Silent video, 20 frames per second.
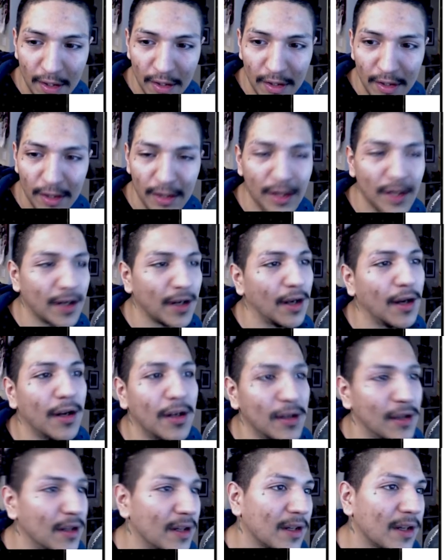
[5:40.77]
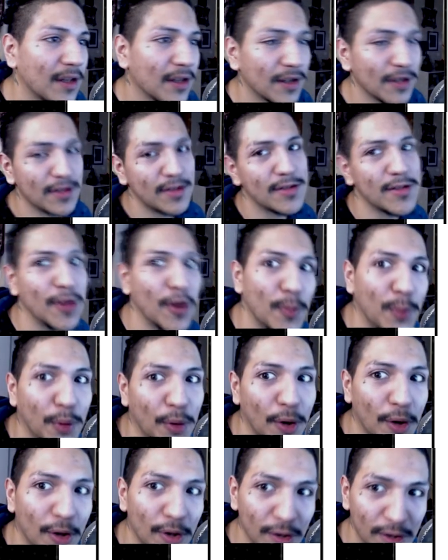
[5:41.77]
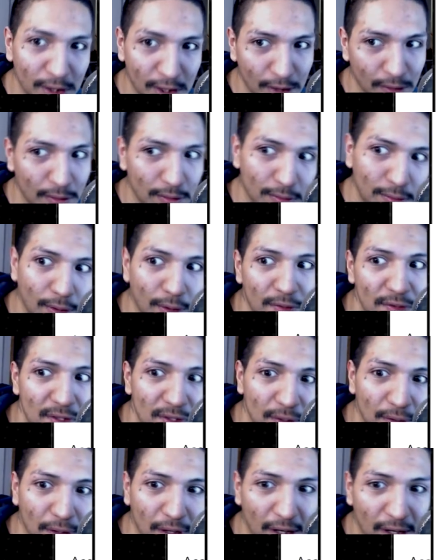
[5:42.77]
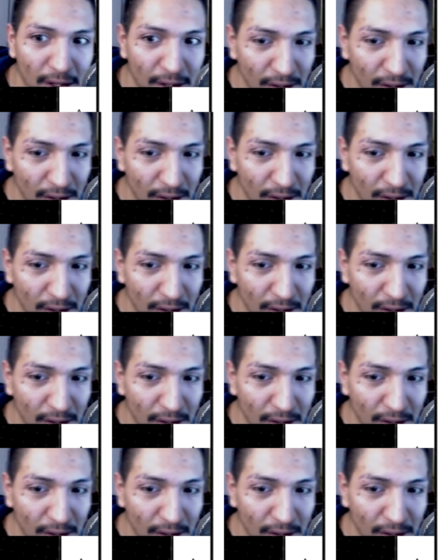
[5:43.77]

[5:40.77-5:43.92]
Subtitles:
You're like, oh, look, you're so poor. Look how gross you are.